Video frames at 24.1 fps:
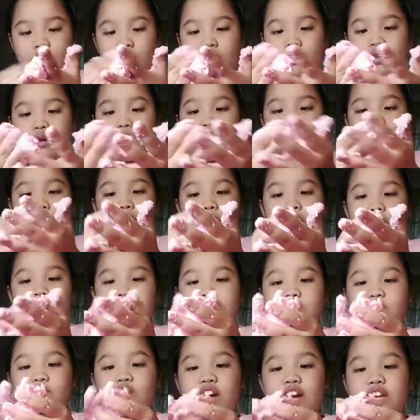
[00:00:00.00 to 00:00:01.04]
One more
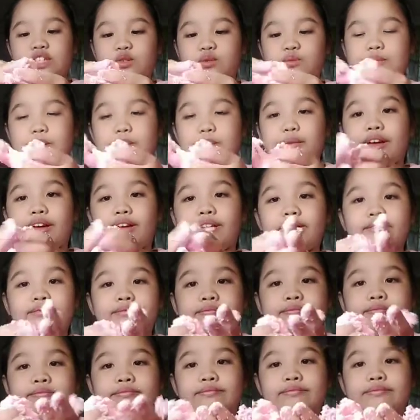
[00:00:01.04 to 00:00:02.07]
activator, Mama.
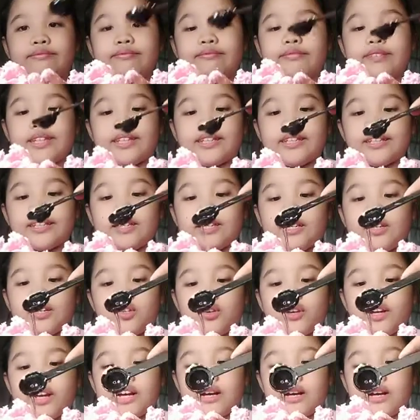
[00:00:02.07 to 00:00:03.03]
3